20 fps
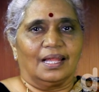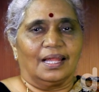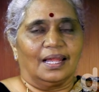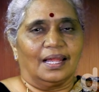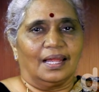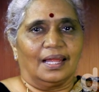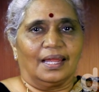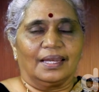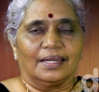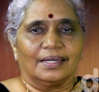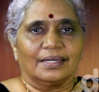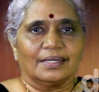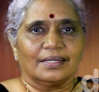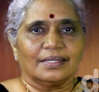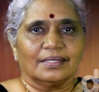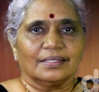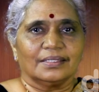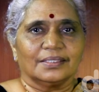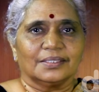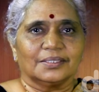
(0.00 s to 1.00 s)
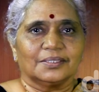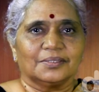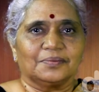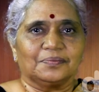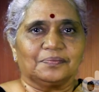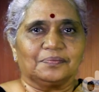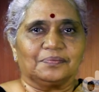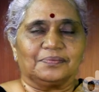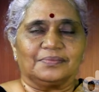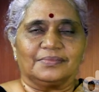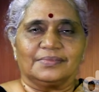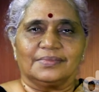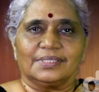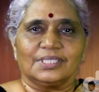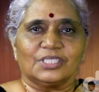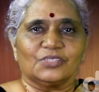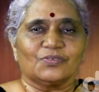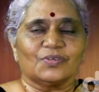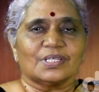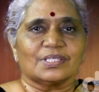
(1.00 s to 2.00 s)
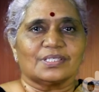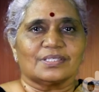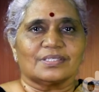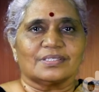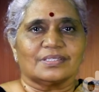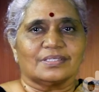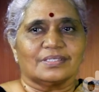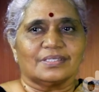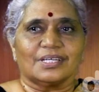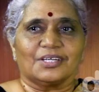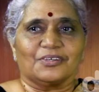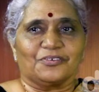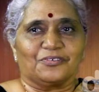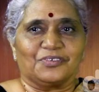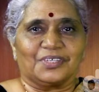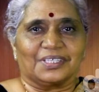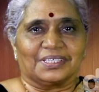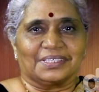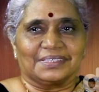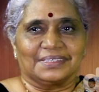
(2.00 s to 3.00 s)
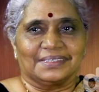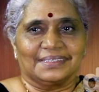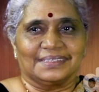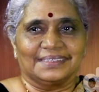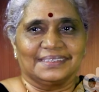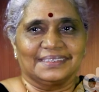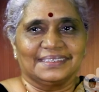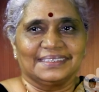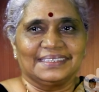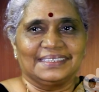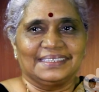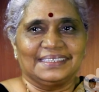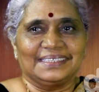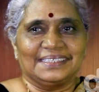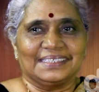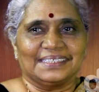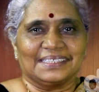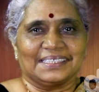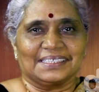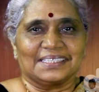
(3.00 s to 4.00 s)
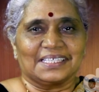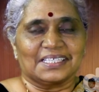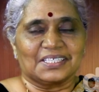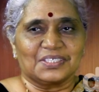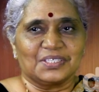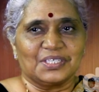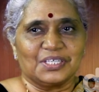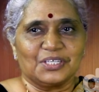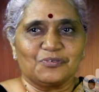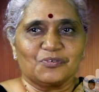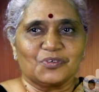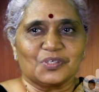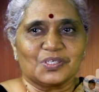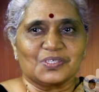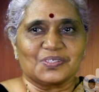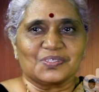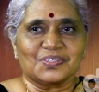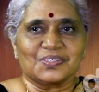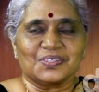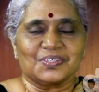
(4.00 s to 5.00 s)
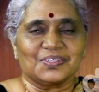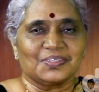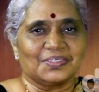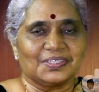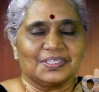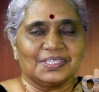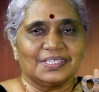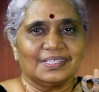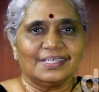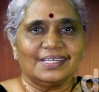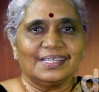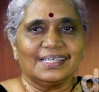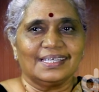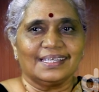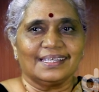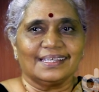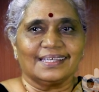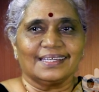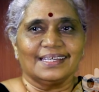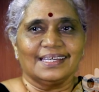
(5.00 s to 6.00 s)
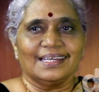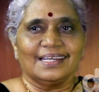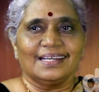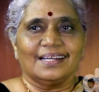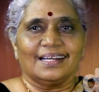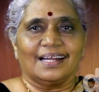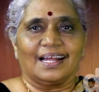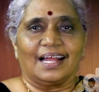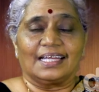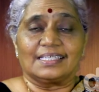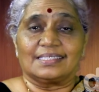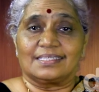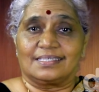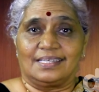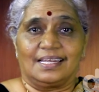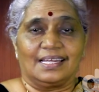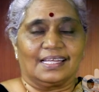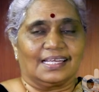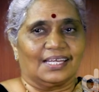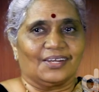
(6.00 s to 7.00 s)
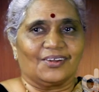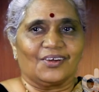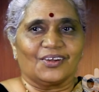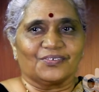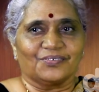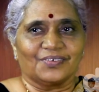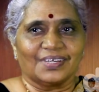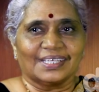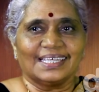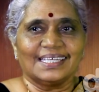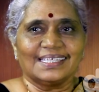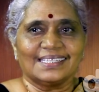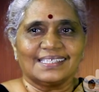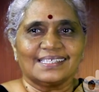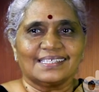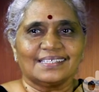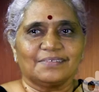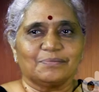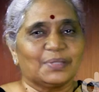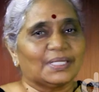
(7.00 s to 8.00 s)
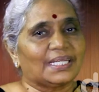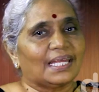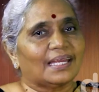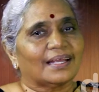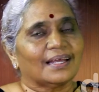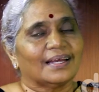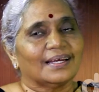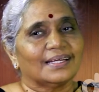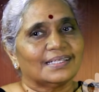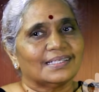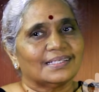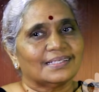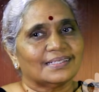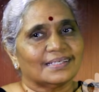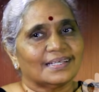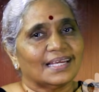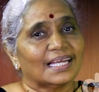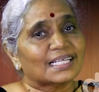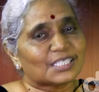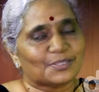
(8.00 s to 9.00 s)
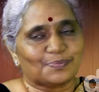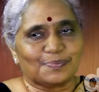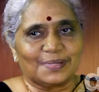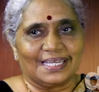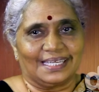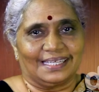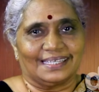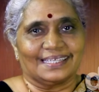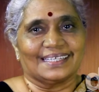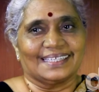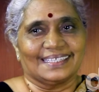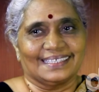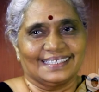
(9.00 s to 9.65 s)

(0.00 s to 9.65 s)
And it was terrific. That scene was really, I still cannot forget it, but I can't explain